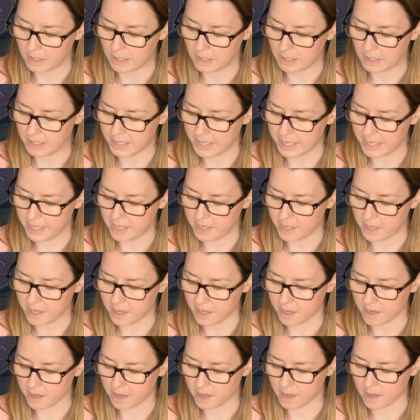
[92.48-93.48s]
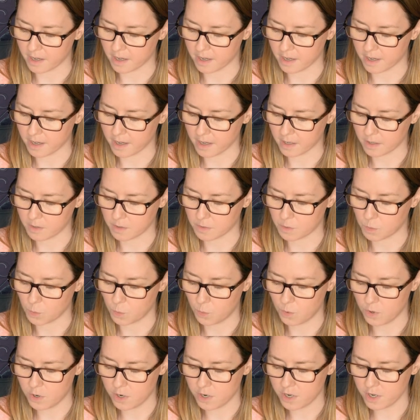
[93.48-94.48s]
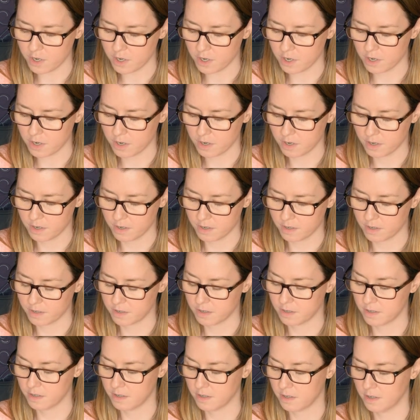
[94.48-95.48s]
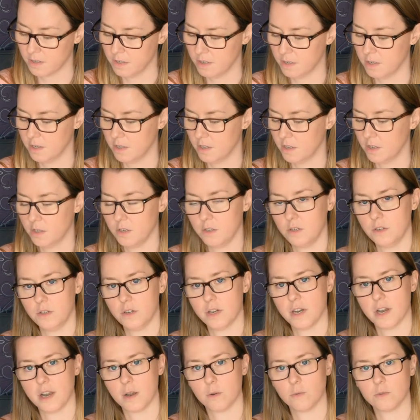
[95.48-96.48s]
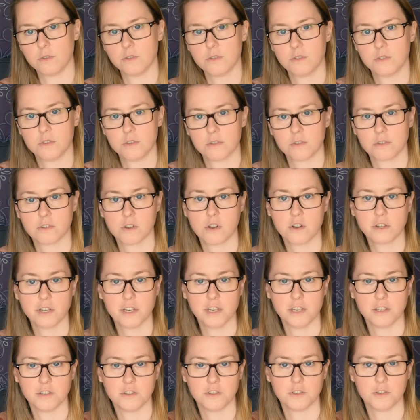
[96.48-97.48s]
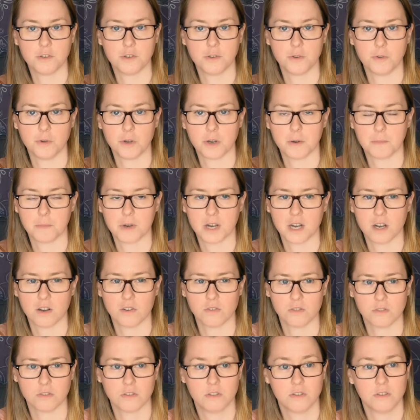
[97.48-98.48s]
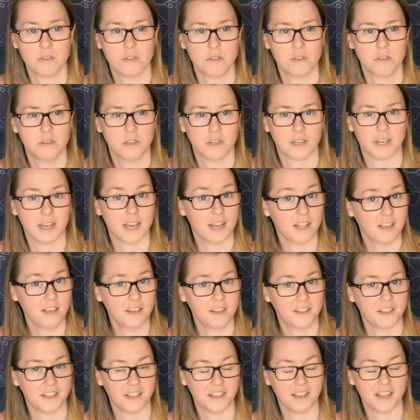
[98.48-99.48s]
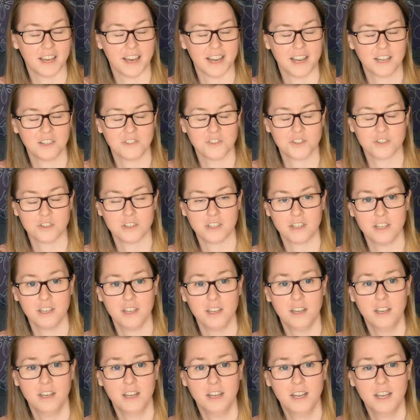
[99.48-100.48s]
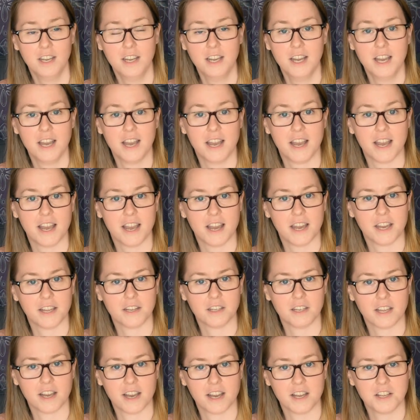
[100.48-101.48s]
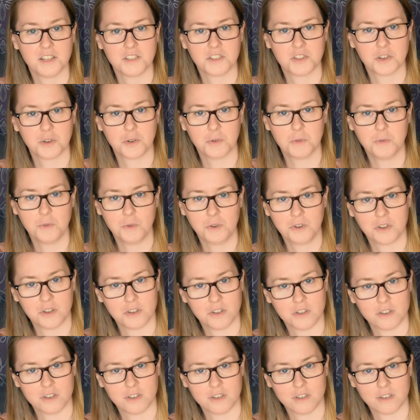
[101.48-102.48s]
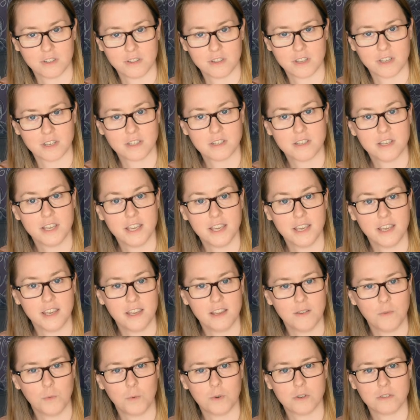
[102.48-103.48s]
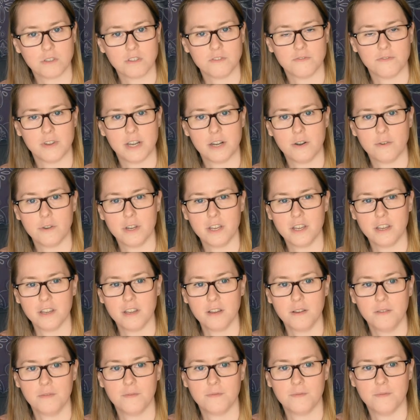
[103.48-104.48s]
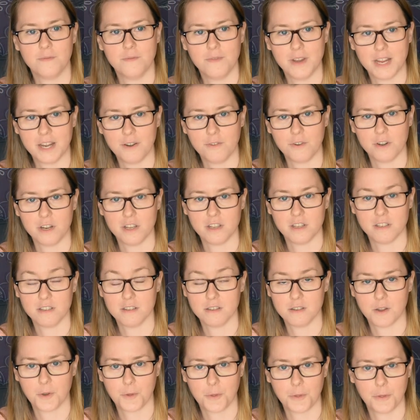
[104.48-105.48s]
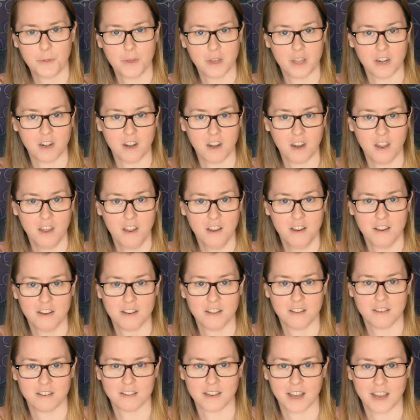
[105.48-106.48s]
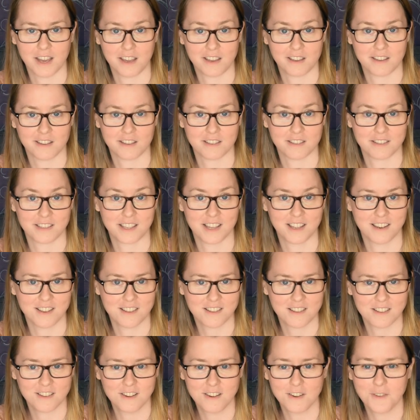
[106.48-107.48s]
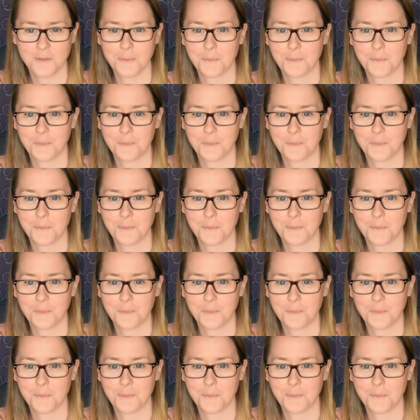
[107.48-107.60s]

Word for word: lady at work who I was talking to about Elden, actually and I told her that he was very, very thin, like a skeleton.